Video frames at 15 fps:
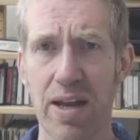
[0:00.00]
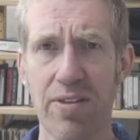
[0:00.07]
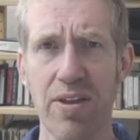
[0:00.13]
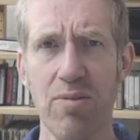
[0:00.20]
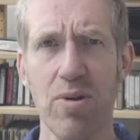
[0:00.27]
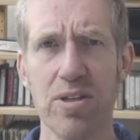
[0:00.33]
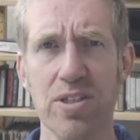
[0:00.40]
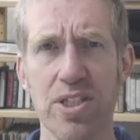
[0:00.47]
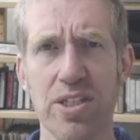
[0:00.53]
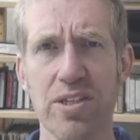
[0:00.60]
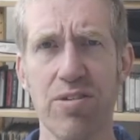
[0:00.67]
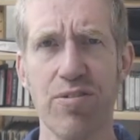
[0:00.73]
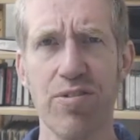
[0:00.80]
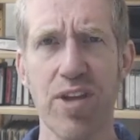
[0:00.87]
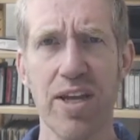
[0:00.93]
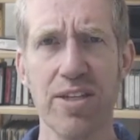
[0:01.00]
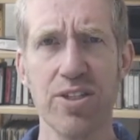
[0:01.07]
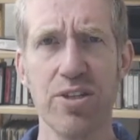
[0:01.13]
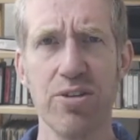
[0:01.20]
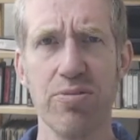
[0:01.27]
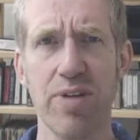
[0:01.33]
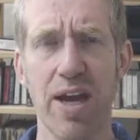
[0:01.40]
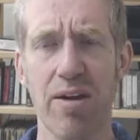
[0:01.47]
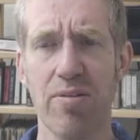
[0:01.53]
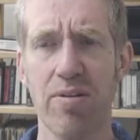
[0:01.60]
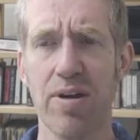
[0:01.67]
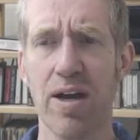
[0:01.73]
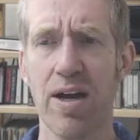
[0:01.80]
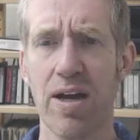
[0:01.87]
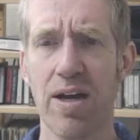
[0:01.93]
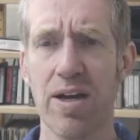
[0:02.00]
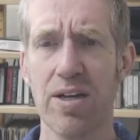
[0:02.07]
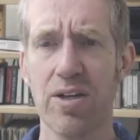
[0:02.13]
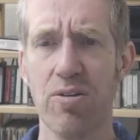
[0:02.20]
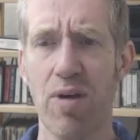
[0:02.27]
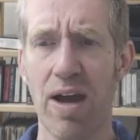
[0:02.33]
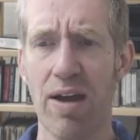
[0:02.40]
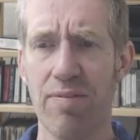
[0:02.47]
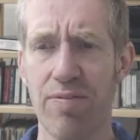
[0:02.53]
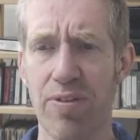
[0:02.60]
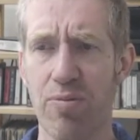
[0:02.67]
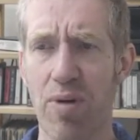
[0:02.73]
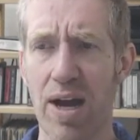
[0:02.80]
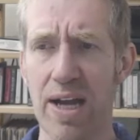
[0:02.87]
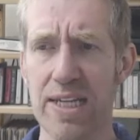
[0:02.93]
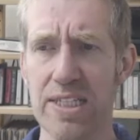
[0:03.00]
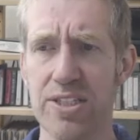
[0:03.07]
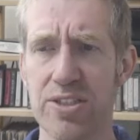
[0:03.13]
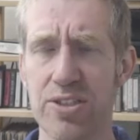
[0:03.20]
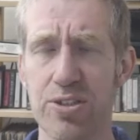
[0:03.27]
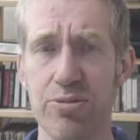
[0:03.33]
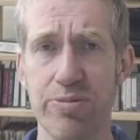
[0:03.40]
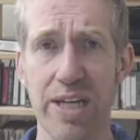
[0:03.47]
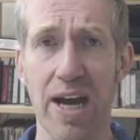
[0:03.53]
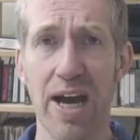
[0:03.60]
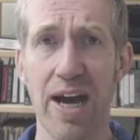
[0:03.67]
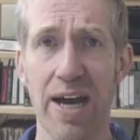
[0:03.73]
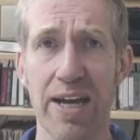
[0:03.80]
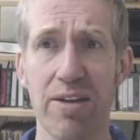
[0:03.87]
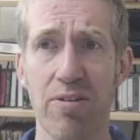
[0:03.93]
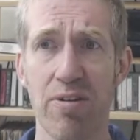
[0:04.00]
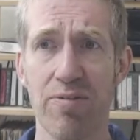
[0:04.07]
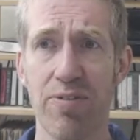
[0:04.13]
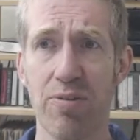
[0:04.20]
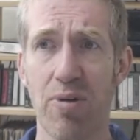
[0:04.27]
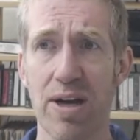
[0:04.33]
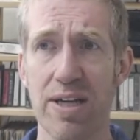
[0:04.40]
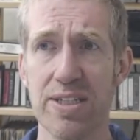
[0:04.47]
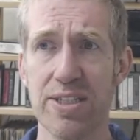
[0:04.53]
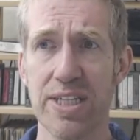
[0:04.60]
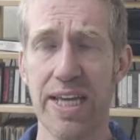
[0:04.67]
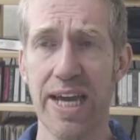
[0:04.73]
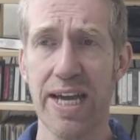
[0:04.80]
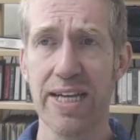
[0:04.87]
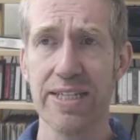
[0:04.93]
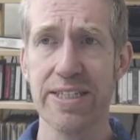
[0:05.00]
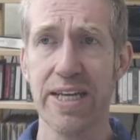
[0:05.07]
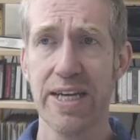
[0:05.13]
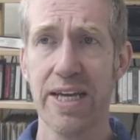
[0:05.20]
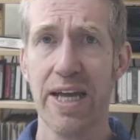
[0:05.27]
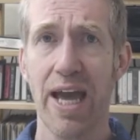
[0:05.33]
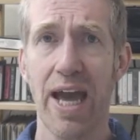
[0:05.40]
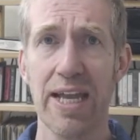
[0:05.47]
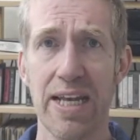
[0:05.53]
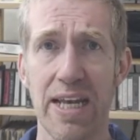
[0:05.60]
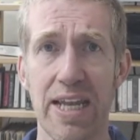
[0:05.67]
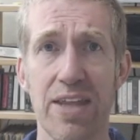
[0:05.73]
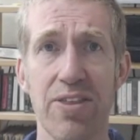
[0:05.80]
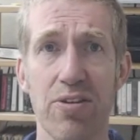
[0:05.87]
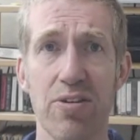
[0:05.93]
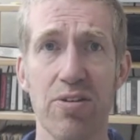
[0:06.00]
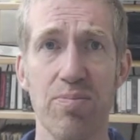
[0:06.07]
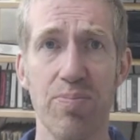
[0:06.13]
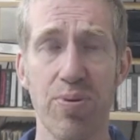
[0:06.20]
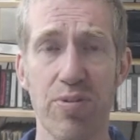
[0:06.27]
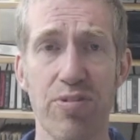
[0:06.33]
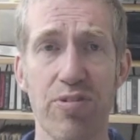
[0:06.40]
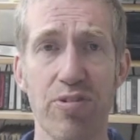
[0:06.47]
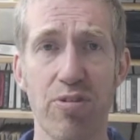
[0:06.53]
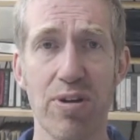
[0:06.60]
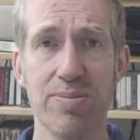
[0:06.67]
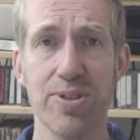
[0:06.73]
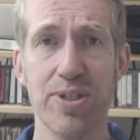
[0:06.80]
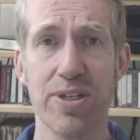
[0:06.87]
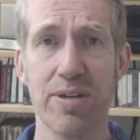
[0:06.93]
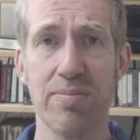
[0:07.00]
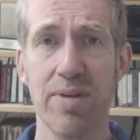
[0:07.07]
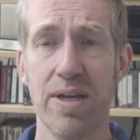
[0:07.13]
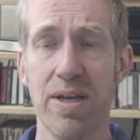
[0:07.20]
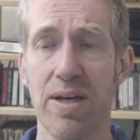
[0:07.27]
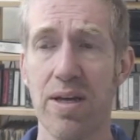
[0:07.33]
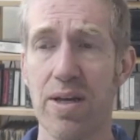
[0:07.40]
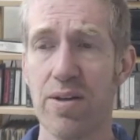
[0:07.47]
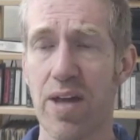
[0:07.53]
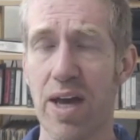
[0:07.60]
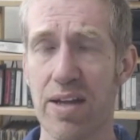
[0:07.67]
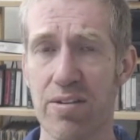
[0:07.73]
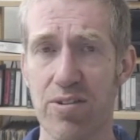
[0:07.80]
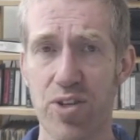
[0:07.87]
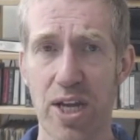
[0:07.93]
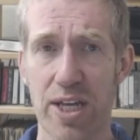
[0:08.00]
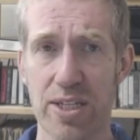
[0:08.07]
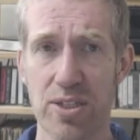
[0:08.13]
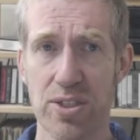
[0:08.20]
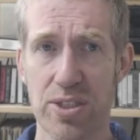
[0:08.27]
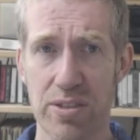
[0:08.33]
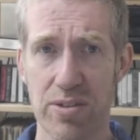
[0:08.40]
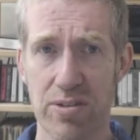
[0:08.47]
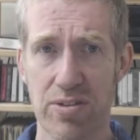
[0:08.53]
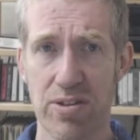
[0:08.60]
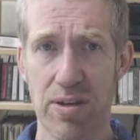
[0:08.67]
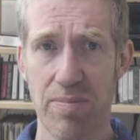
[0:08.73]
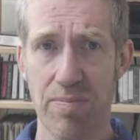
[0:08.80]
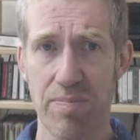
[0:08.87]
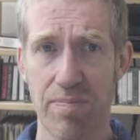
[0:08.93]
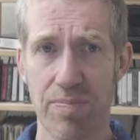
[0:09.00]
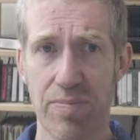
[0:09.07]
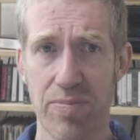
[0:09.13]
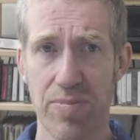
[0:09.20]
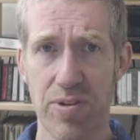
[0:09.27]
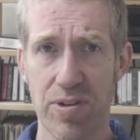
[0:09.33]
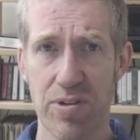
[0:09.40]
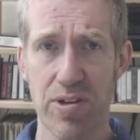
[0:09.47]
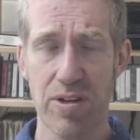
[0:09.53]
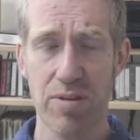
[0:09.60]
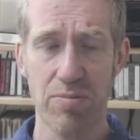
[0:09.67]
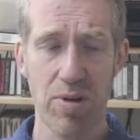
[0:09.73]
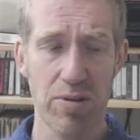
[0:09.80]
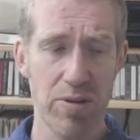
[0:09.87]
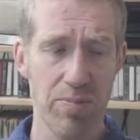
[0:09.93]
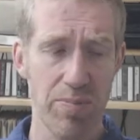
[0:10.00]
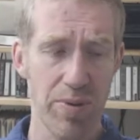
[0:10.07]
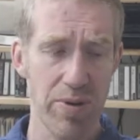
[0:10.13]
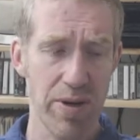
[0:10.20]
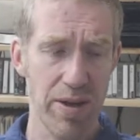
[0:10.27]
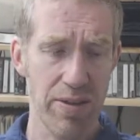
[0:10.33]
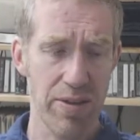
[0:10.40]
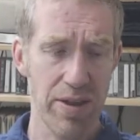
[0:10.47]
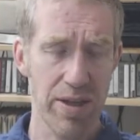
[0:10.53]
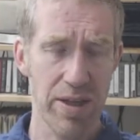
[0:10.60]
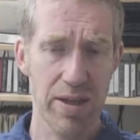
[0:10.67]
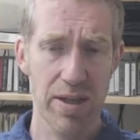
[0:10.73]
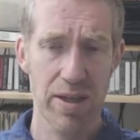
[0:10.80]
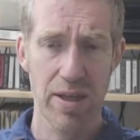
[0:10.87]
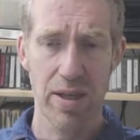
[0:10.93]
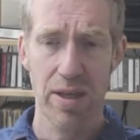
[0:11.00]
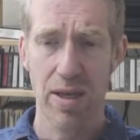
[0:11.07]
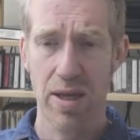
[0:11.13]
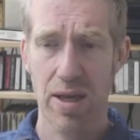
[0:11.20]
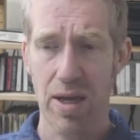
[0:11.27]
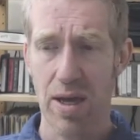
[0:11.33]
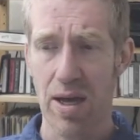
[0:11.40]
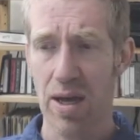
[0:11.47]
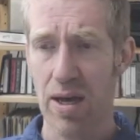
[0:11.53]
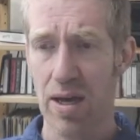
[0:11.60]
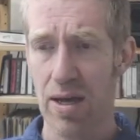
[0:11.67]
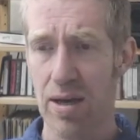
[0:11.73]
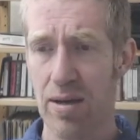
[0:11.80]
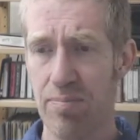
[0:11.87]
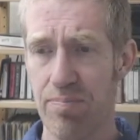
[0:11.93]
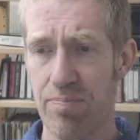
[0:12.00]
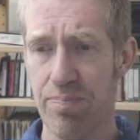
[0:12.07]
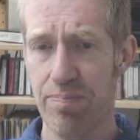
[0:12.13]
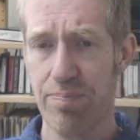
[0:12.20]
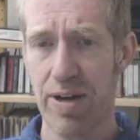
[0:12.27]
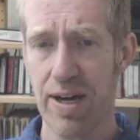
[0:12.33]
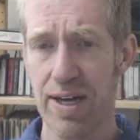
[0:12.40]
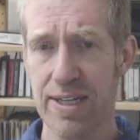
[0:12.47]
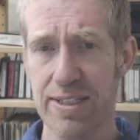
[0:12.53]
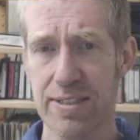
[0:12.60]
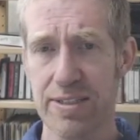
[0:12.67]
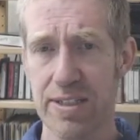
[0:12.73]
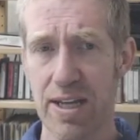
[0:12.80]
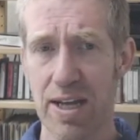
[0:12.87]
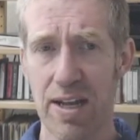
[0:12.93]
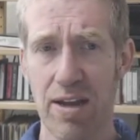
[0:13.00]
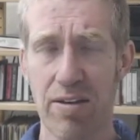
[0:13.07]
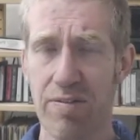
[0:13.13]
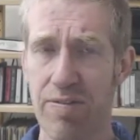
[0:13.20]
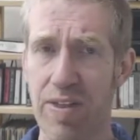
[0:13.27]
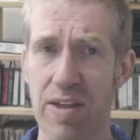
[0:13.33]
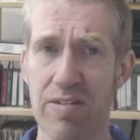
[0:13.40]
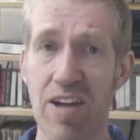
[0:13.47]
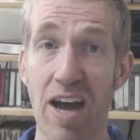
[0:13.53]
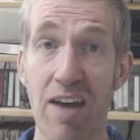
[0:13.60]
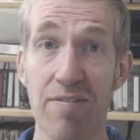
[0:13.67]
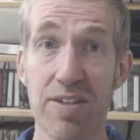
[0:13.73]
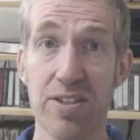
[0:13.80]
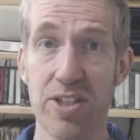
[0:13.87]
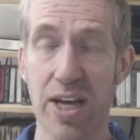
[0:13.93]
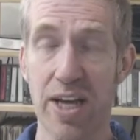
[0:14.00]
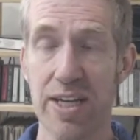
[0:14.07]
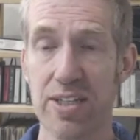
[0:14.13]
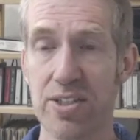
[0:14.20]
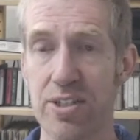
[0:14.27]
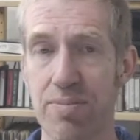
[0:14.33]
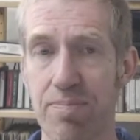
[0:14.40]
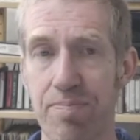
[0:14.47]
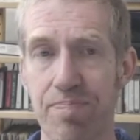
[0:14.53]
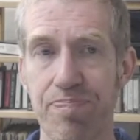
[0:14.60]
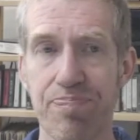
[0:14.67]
I think Washington State too now, you have the right to die. You have the right to get a lethal prescription. That's changed since he wrote the book, I think. But a lot of things haven't changed.